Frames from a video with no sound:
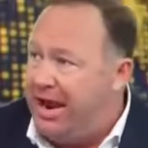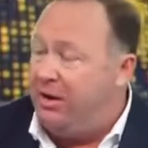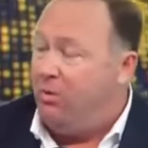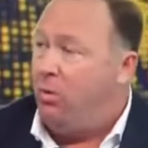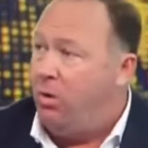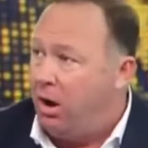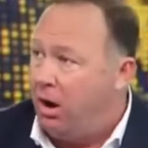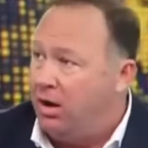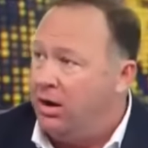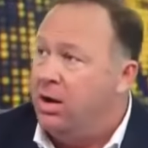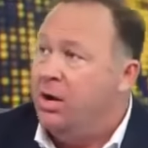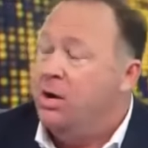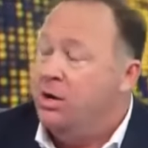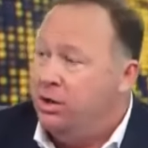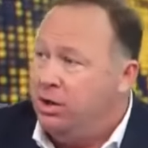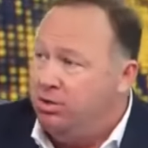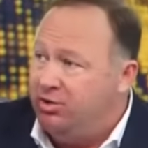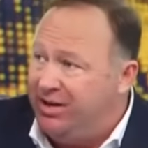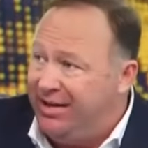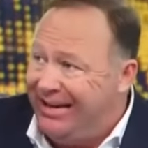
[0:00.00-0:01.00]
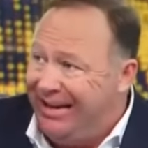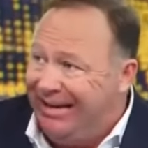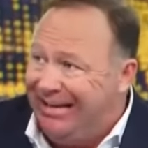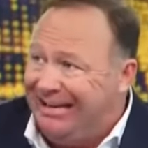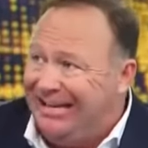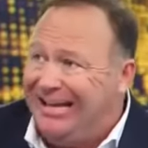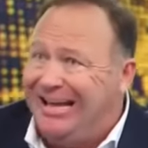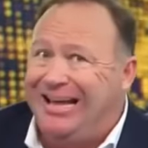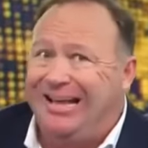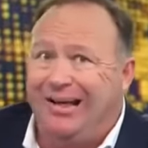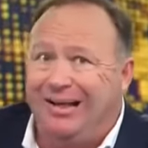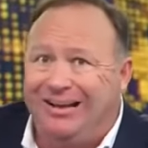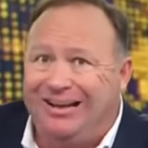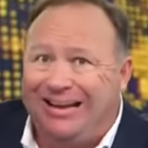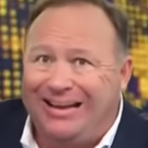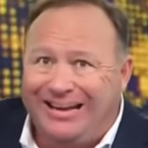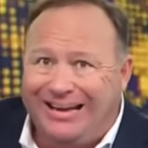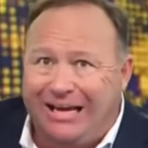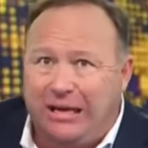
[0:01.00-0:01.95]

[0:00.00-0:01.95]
network using illegal,